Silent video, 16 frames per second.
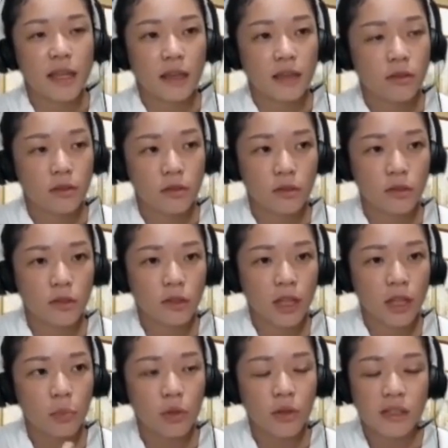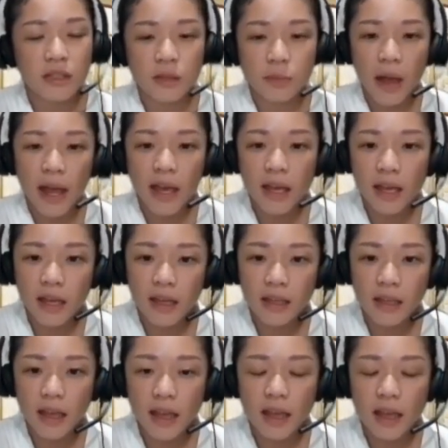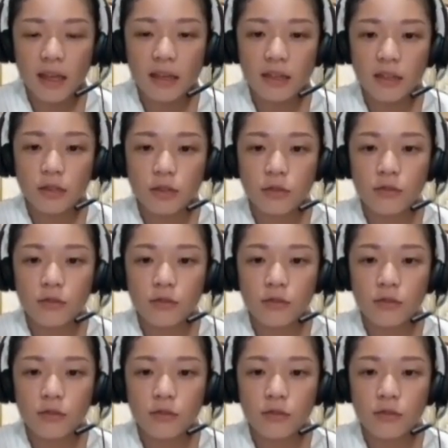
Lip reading: that to keep you inspired and to